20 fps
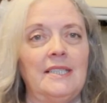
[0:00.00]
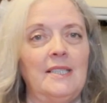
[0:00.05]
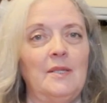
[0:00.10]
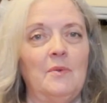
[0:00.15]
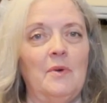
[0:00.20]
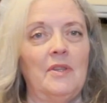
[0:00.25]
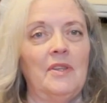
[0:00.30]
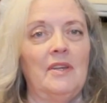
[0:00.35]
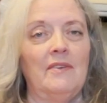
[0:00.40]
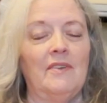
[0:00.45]
see
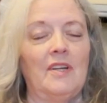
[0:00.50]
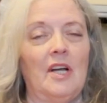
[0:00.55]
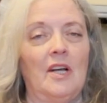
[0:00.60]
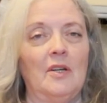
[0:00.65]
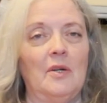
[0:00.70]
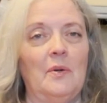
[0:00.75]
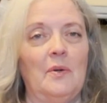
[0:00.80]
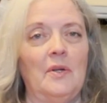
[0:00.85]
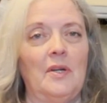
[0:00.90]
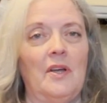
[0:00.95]
what they've
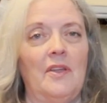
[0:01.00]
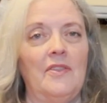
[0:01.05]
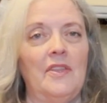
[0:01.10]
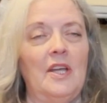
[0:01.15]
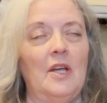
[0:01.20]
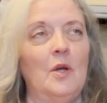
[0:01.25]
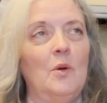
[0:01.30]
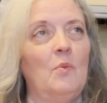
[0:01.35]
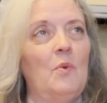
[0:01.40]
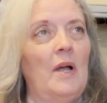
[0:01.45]
got going on
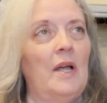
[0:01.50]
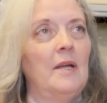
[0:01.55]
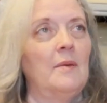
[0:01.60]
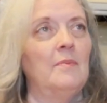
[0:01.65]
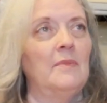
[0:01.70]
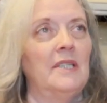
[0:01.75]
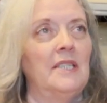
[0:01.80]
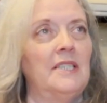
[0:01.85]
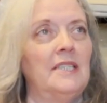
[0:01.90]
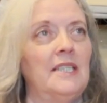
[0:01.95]
there while
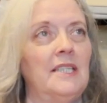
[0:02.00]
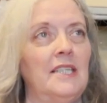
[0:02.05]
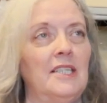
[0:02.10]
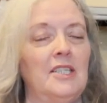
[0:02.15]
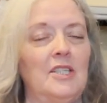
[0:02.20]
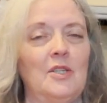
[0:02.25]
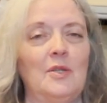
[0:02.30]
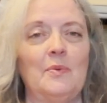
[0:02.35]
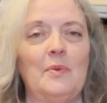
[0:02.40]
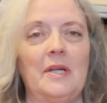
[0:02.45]
I'm listening
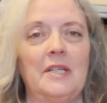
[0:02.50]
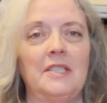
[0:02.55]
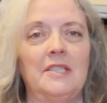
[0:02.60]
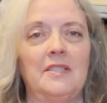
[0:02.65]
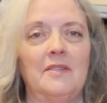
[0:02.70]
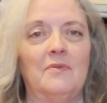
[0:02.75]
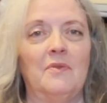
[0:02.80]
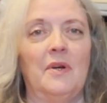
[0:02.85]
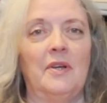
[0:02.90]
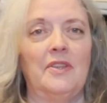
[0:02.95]
to the rest
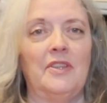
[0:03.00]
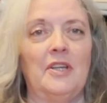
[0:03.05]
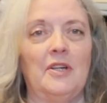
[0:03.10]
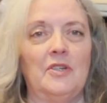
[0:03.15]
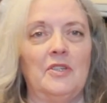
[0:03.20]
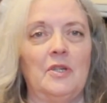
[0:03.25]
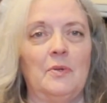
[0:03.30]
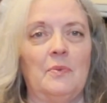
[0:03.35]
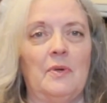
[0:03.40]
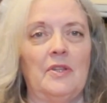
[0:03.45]
of what
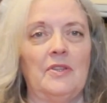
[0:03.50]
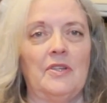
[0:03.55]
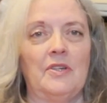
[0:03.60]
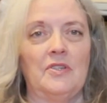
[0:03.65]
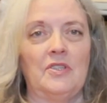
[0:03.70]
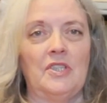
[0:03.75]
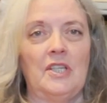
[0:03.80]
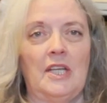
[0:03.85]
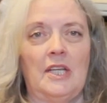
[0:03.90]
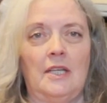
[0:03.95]
they're
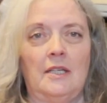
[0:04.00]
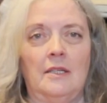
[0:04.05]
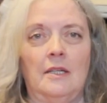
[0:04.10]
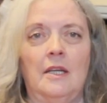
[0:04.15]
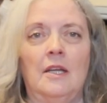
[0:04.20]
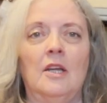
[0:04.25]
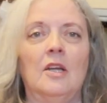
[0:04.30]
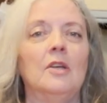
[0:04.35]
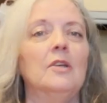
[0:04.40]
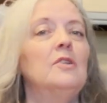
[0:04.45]
saying.
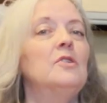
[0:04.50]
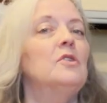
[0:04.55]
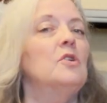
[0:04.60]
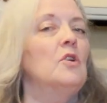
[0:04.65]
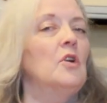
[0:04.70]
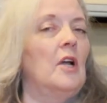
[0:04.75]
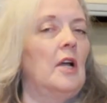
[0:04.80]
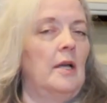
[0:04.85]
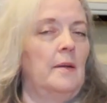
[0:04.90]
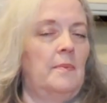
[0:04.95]
So
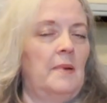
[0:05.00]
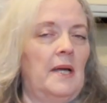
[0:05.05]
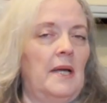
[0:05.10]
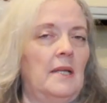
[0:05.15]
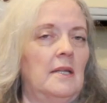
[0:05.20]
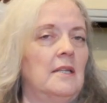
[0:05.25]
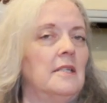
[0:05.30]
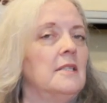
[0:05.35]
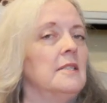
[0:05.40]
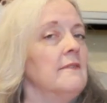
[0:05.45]
your
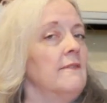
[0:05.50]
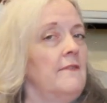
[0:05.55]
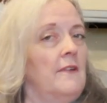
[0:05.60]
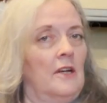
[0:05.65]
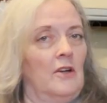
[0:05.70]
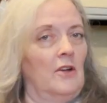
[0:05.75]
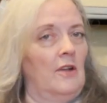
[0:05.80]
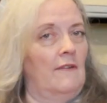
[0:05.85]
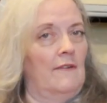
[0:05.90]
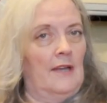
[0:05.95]
iPad is a
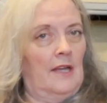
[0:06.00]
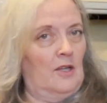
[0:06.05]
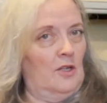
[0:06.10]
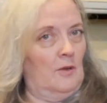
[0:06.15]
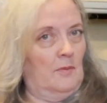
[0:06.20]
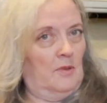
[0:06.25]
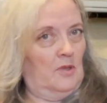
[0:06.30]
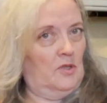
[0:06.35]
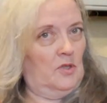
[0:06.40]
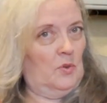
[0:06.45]
very
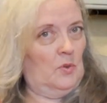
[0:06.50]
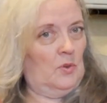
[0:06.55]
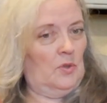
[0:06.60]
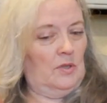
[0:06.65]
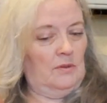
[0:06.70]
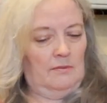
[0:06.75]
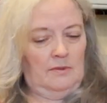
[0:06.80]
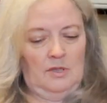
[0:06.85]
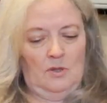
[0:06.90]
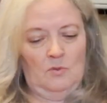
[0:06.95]
valuable tool.
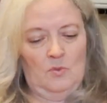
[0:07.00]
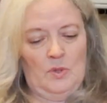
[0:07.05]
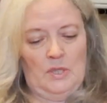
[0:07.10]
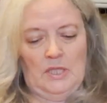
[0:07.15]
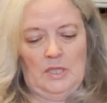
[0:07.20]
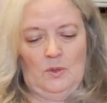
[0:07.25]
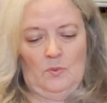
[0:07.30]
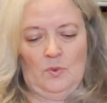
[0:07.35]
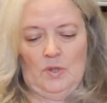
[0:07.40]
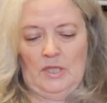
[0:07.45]
You
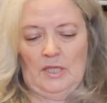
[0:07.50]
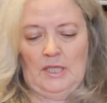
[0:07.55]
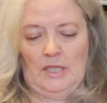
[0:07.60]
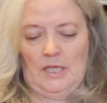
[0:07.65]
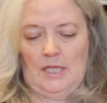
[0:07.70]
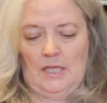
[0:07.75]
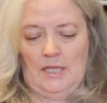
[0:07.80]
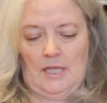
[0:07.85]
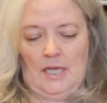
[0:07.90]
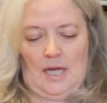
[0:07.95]
really, really
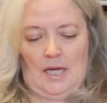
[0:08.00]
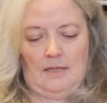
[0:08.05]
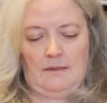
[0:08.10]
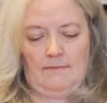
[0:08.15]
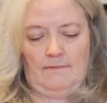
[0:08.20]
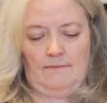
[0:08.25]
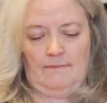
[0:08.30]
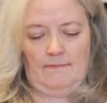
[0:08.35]
need that.